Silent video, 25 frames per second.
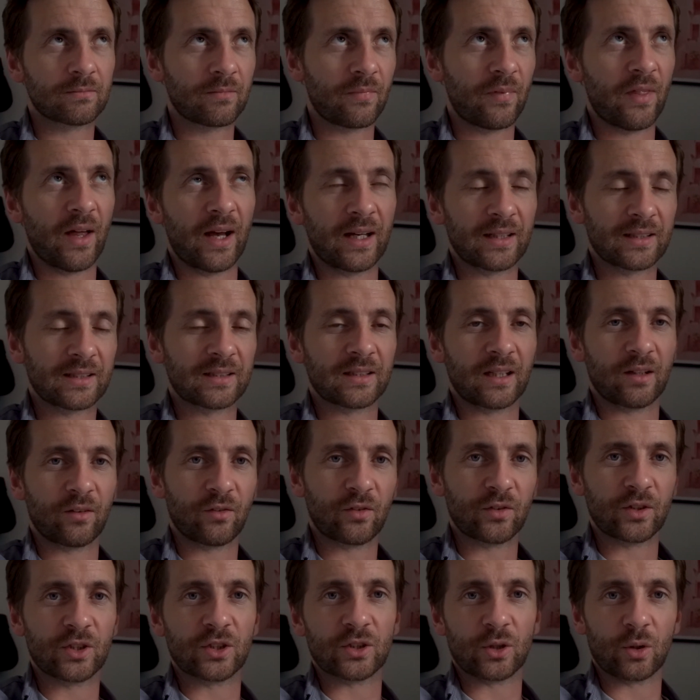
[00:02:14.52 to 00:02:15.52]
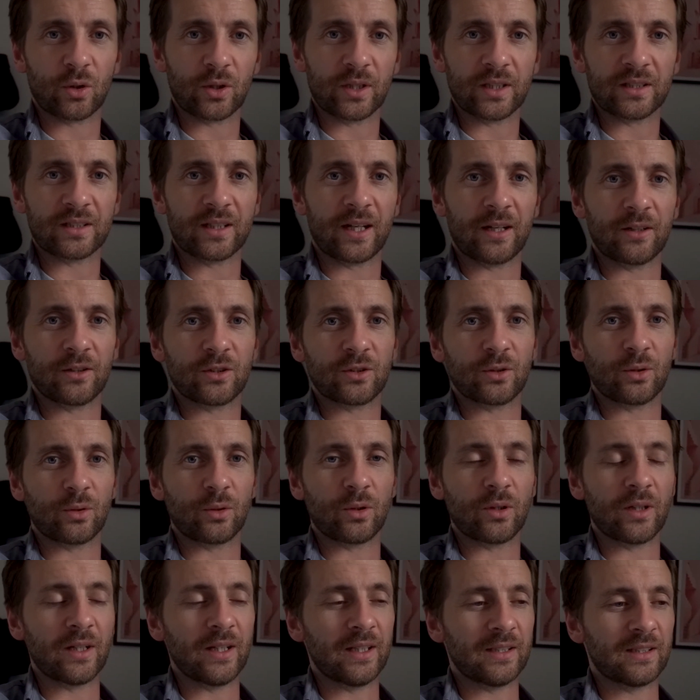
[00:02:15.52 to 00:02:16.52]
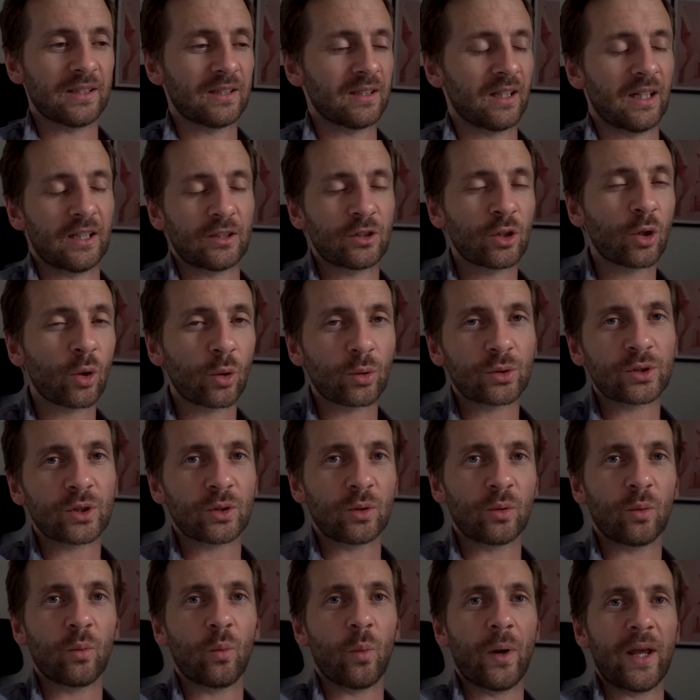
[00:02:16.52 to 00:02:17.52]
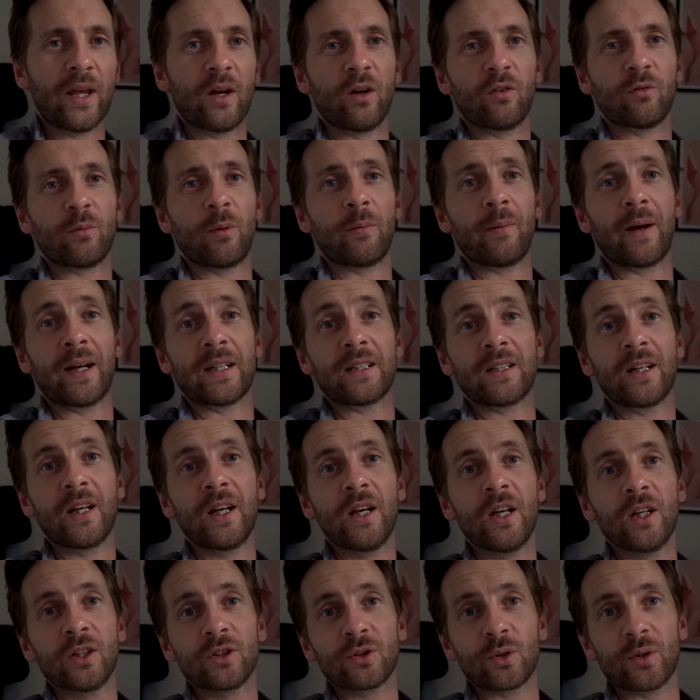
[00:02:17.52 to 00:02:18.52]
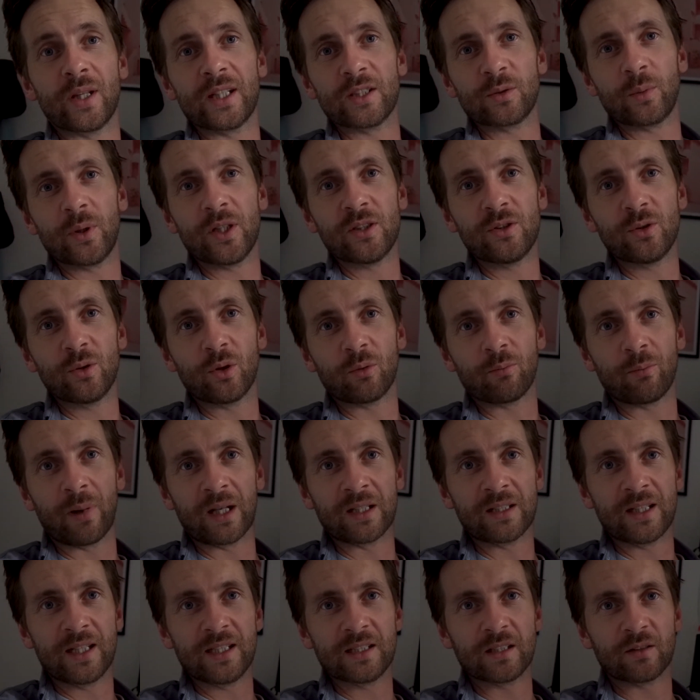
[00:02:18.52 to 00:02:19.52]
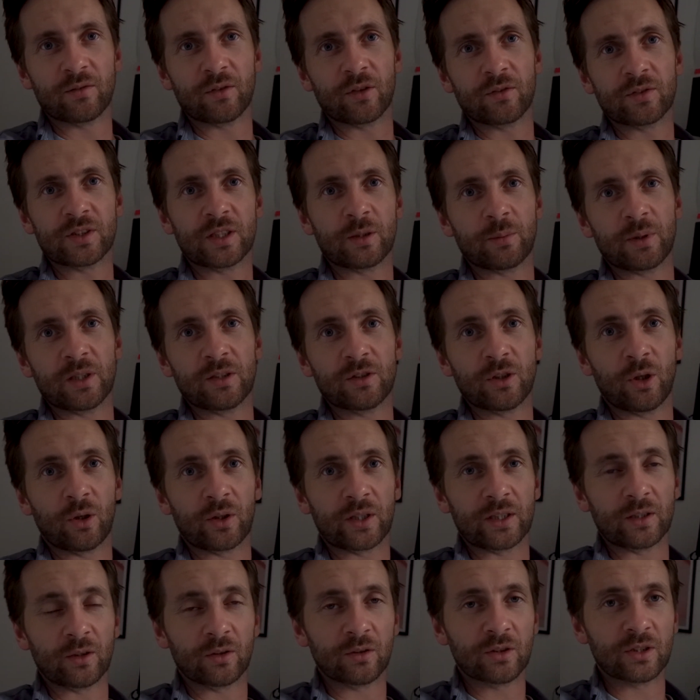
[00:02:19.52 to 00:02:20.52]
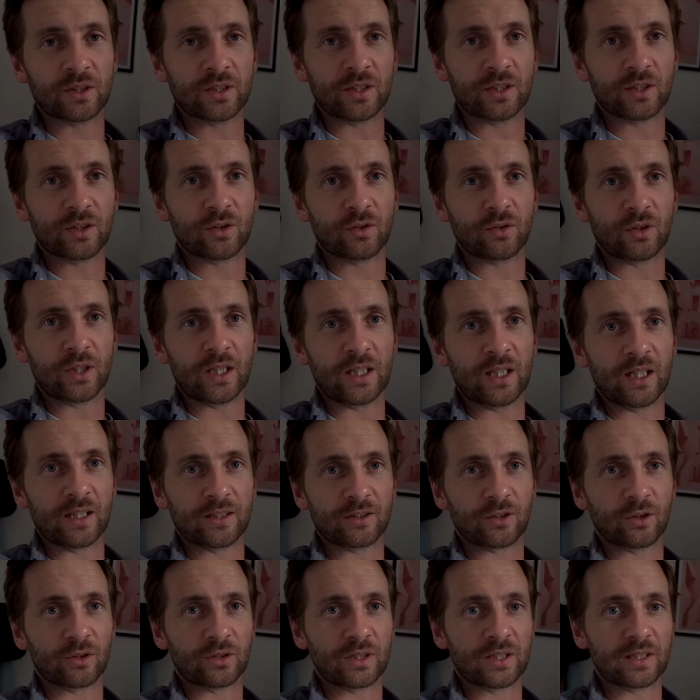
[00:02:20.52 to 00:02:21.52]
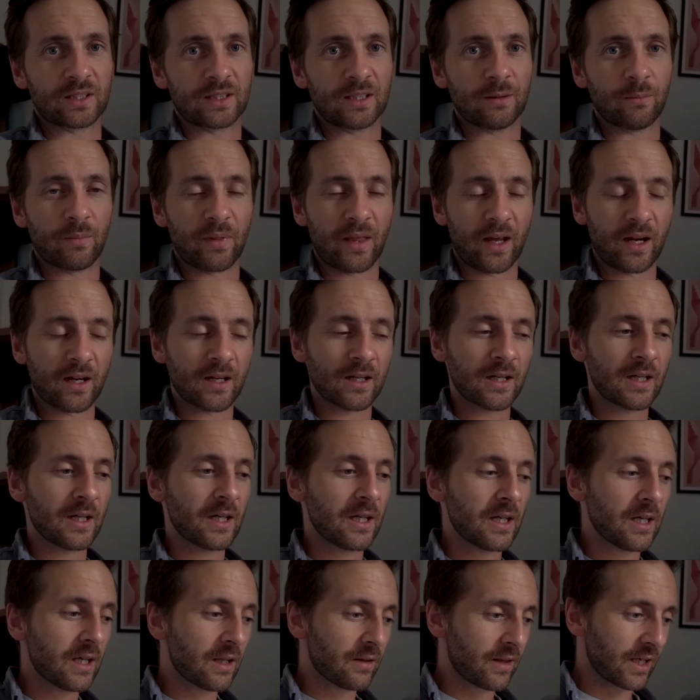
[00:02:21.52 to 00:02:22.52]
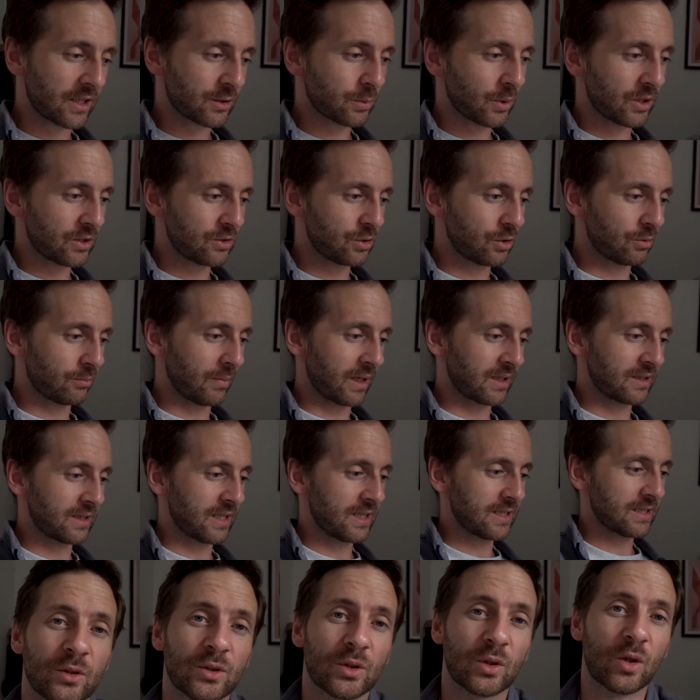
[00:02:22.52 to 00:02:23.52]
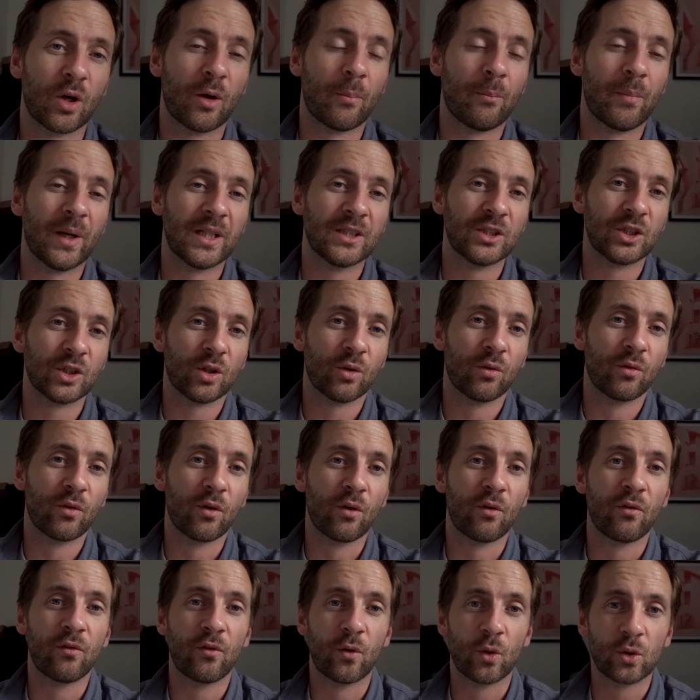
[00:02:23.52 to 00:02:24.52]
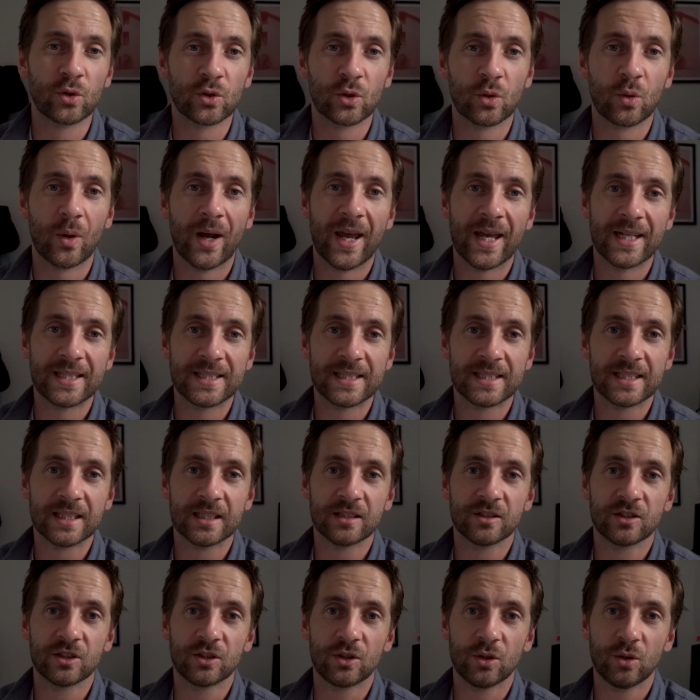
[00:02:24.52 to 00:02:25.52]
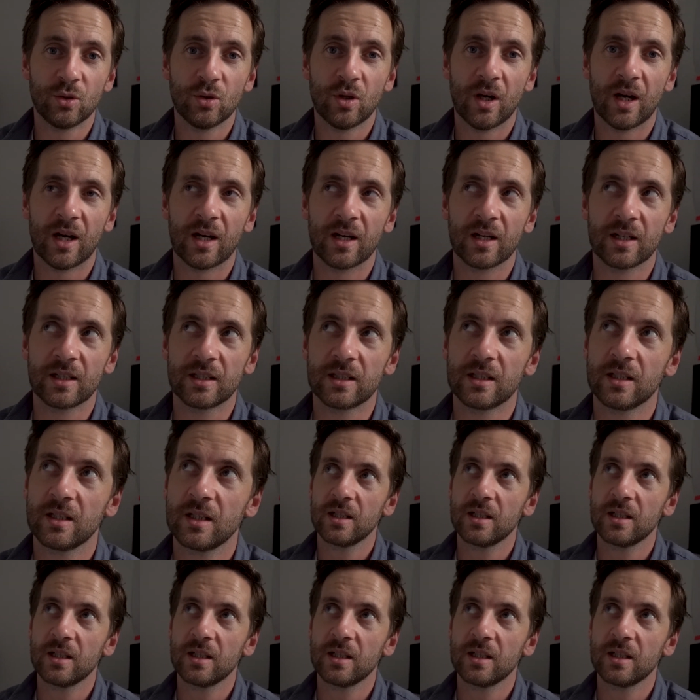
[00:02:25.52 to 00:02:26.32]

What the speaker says: that stuff sorted now, so it's a total weight off my mind. So that's what I do on Mondays. I've obviously been talking long because the screen has gone to sleep there. That's what I do on Mondays. I've also got a bunch of photo editing to do. I